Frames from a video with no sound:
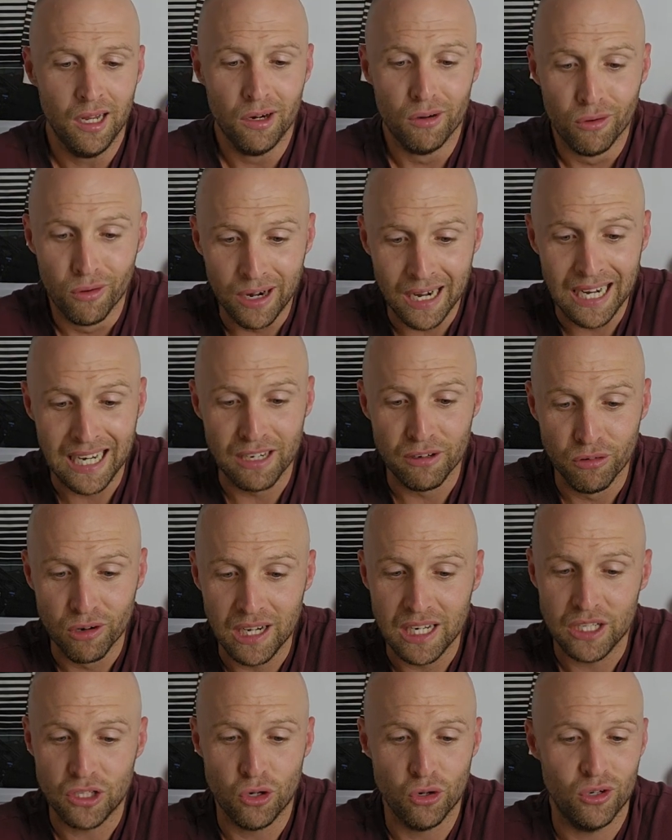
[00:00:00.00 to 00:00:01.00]
Really,
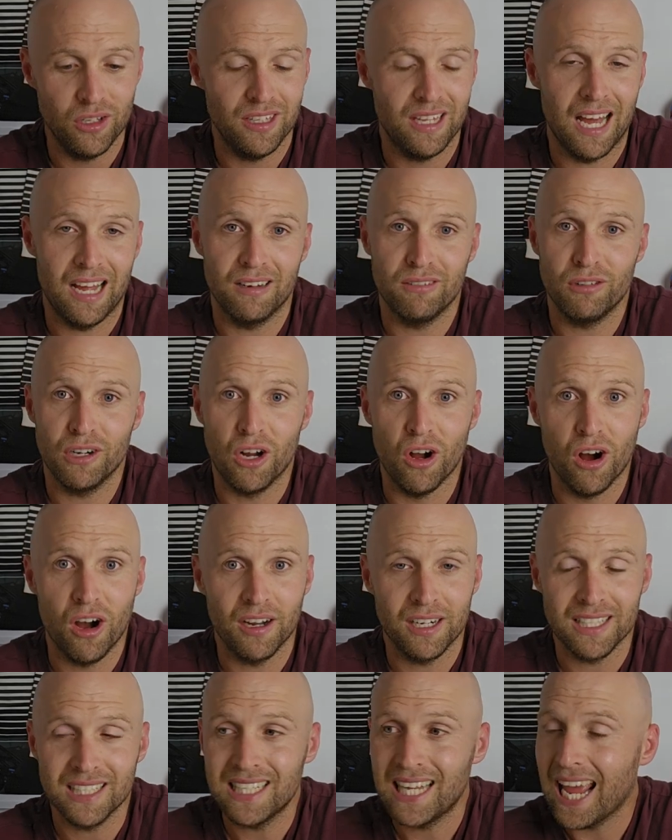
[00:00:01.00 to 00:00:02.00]
really good in that
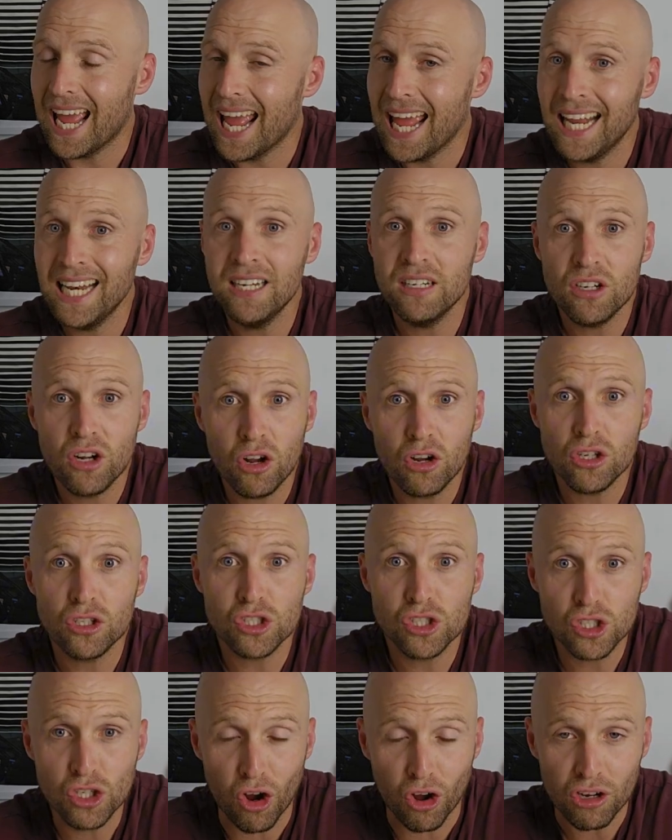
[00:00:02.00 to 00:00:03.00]
regard. And can
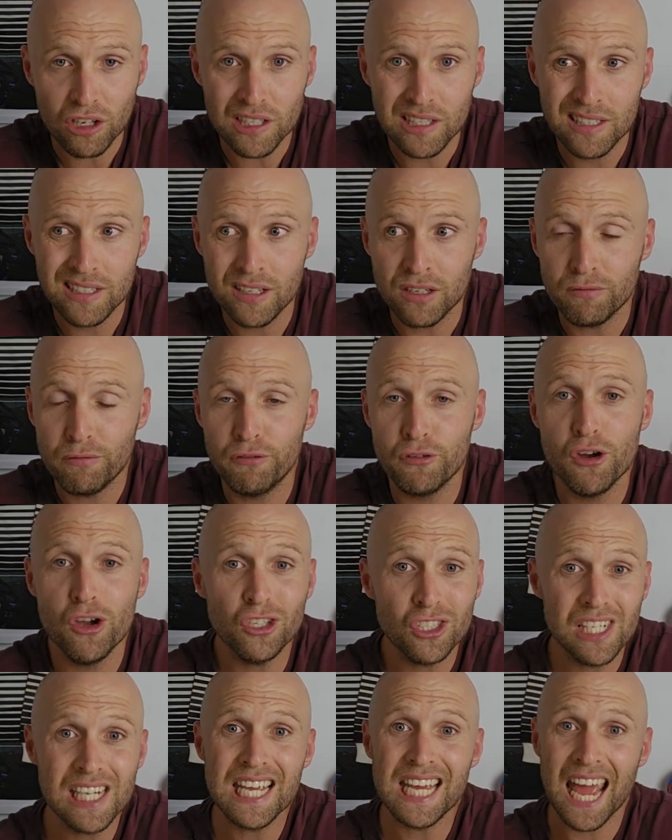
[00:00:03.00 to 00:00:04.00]
Scotland
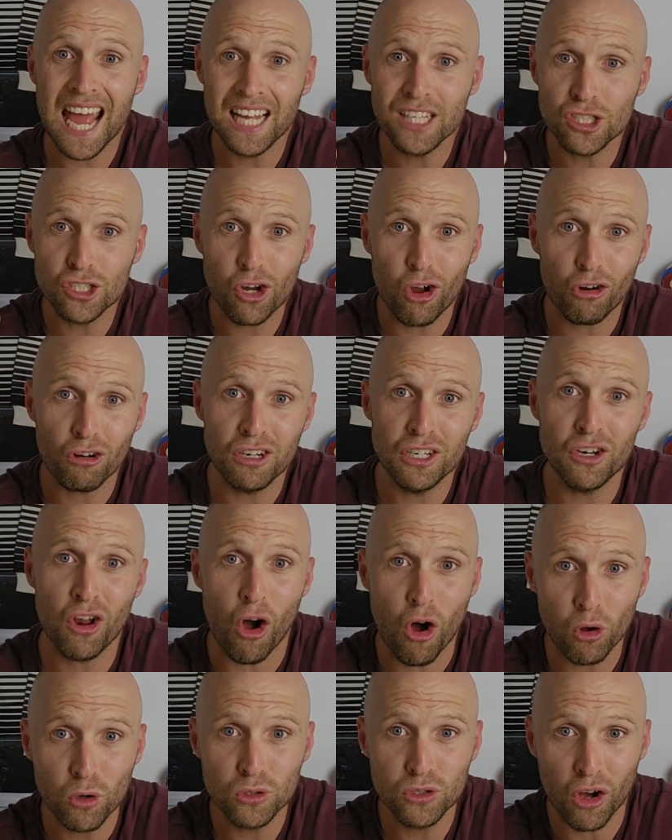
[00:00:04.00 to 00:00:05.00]

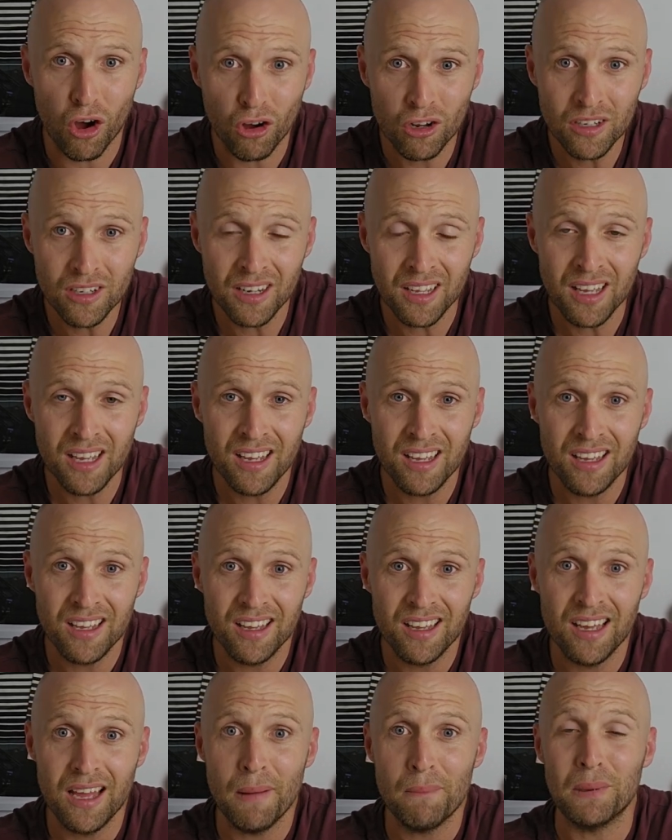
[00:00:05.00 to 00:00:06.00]
hold on,
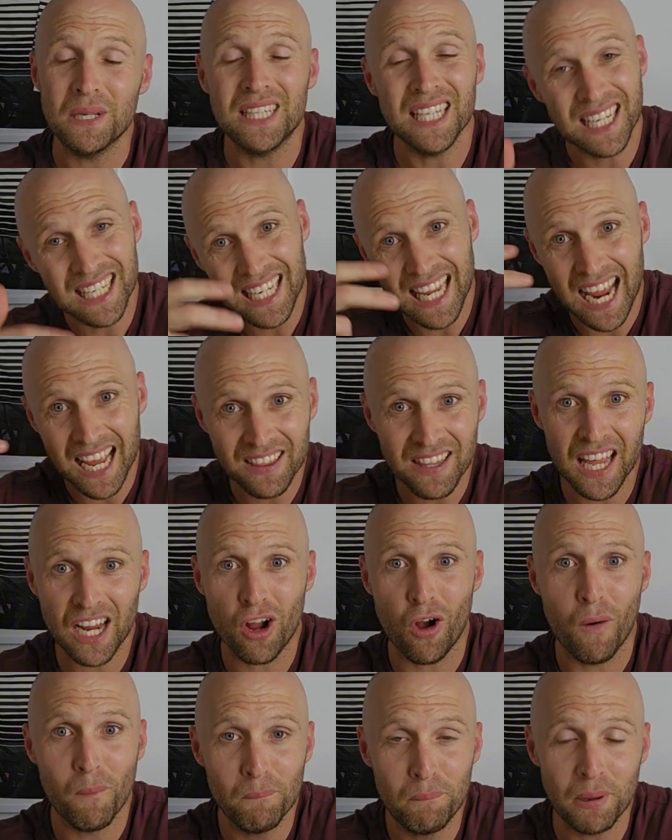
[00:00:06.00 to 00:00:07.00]
but then can they
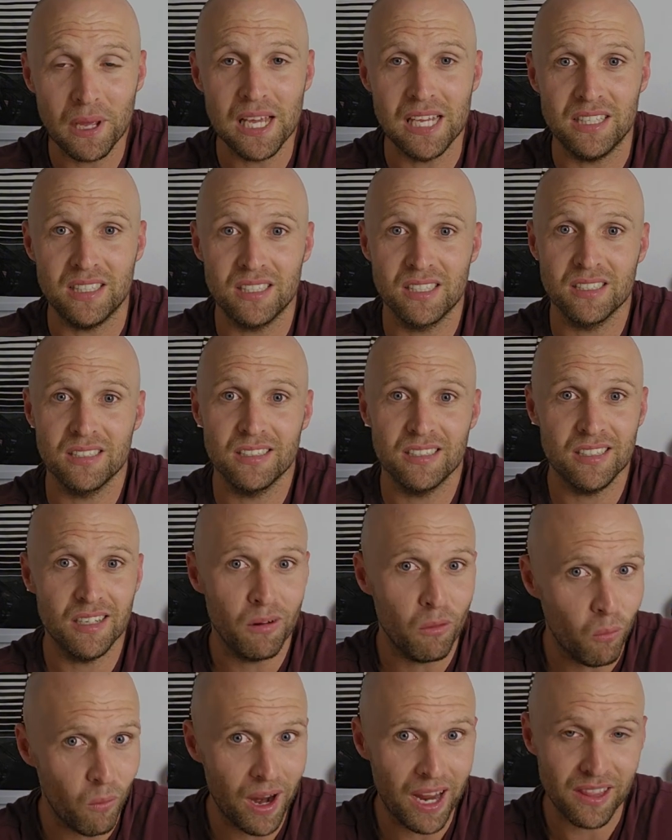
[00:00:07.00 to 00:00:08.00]
compete
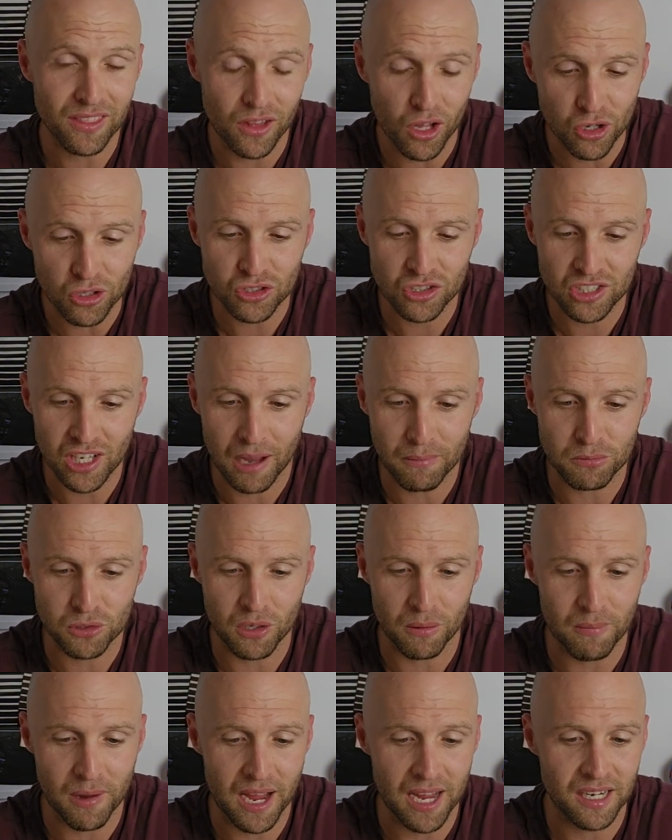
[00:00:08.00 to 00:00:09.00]
when those subs
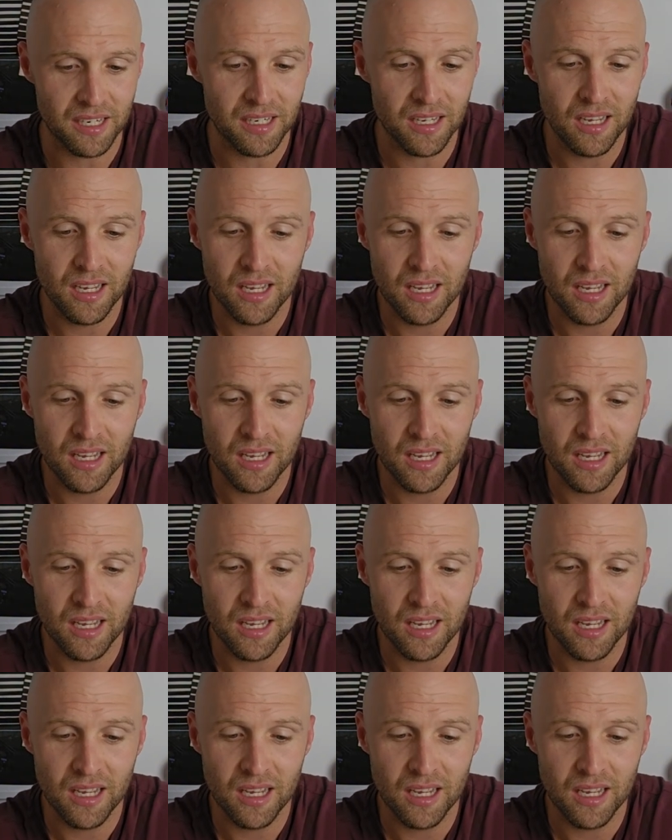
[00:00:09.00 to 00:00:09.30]
are made?